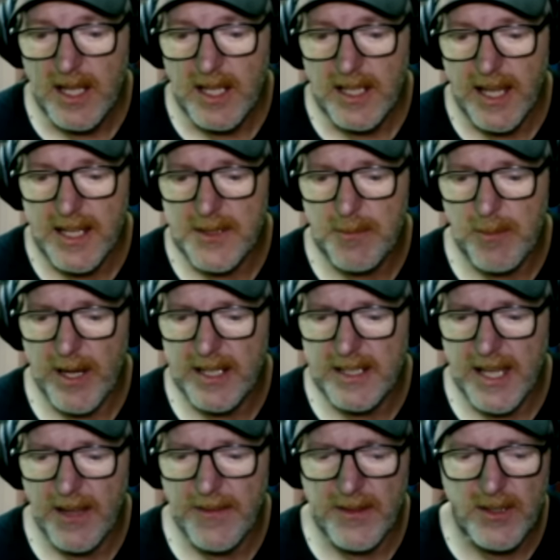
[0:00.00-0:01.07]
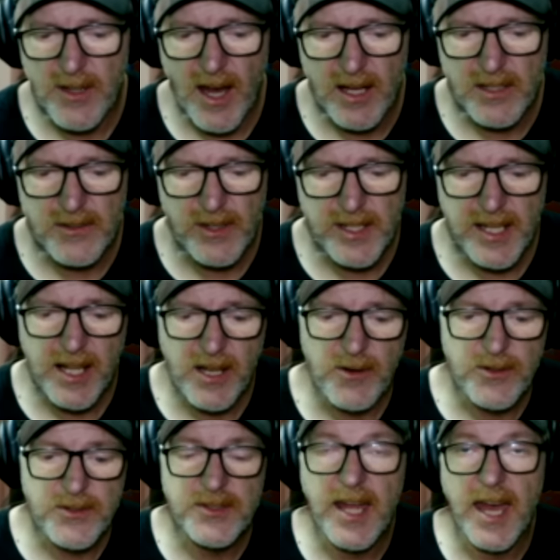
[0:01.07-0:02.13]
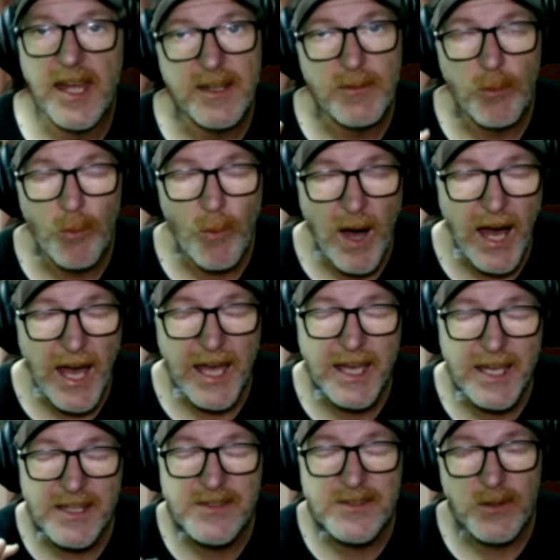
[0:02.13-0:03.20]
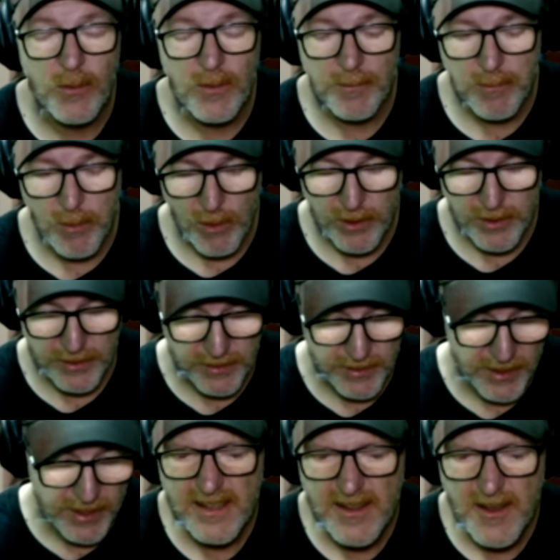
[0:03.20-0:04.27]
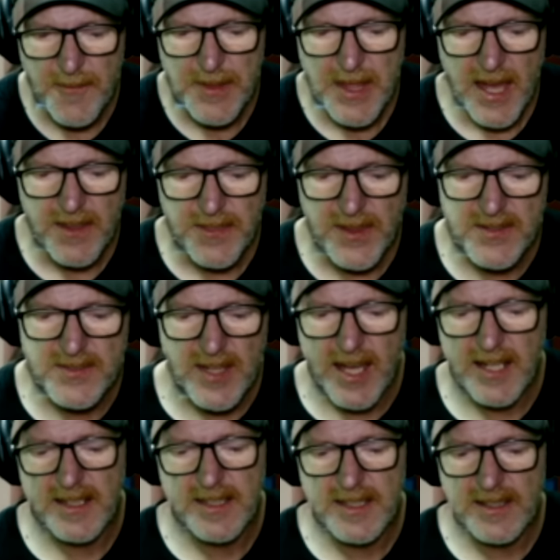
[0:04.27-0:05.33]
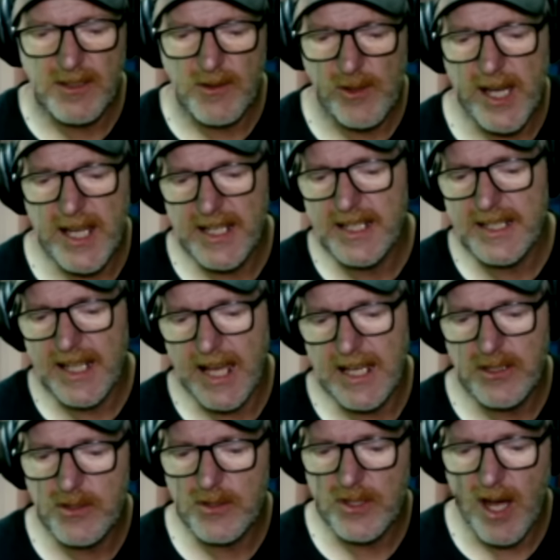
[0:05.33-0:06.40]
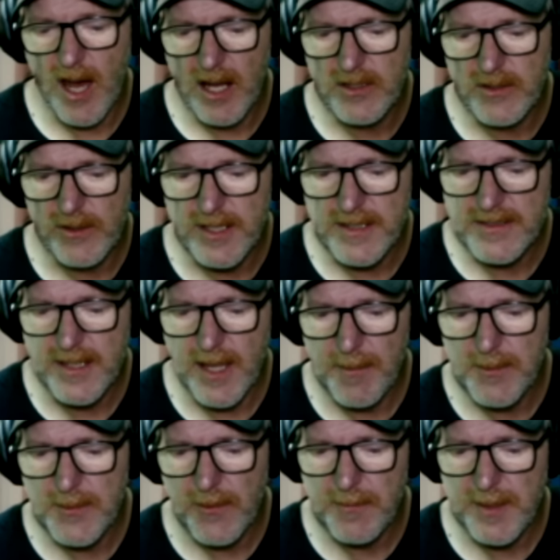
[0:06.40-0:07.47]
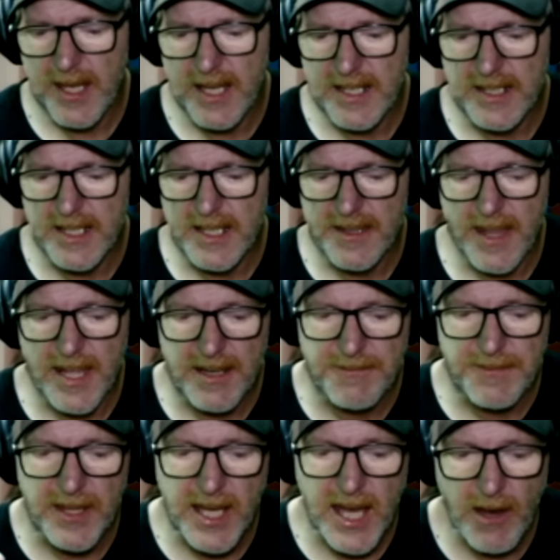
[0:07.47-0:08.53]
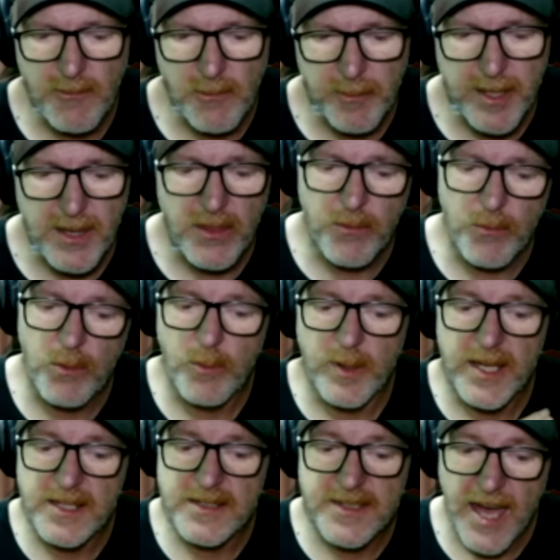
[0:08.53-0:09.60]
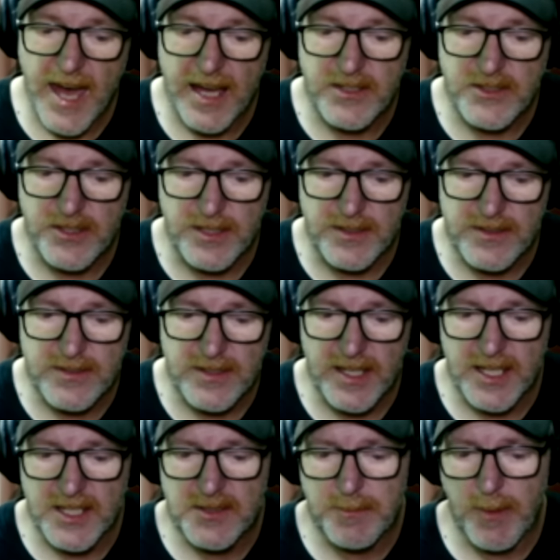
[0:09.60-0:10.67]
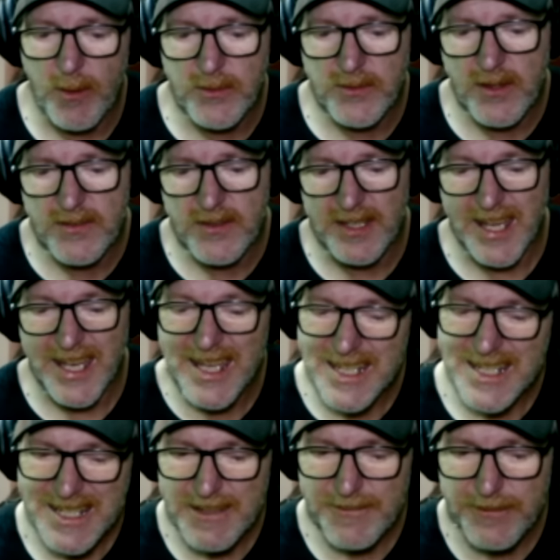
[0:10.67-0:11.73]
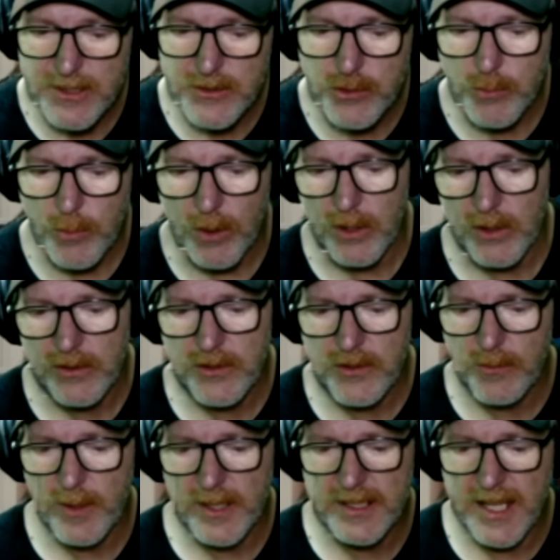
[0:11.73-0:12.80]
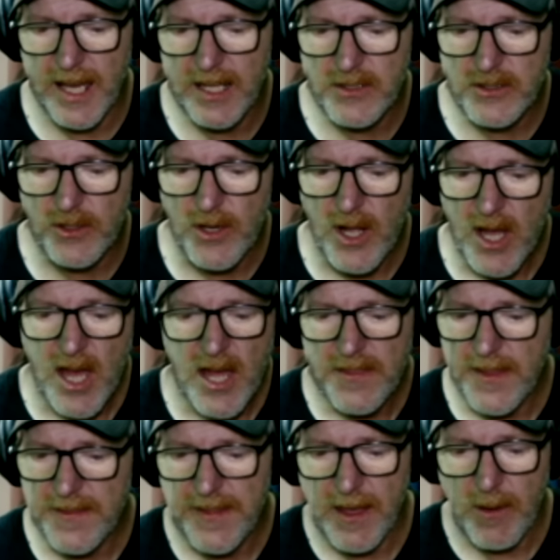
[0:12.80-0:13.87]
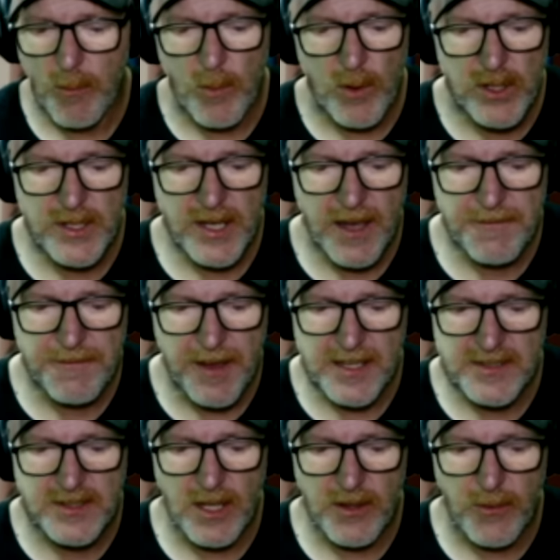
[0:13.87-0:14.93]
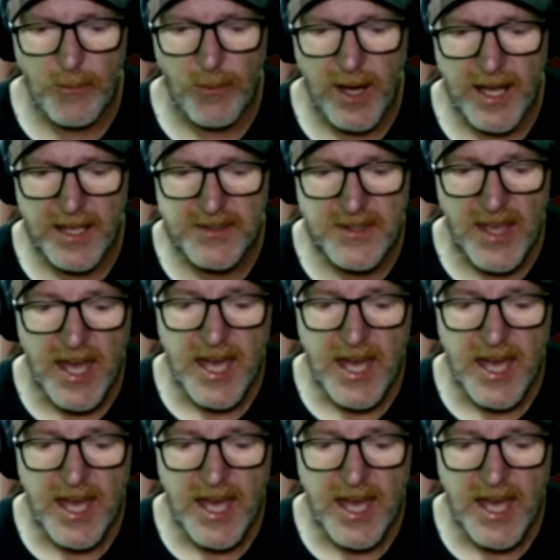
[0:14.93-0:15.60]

Let's break down the doctrine and understand why it's so important. The state-created danger doctrine stems from the idea that if the government, through its actions, exposes an individual to a danger that they wouldn't have faced otherwise,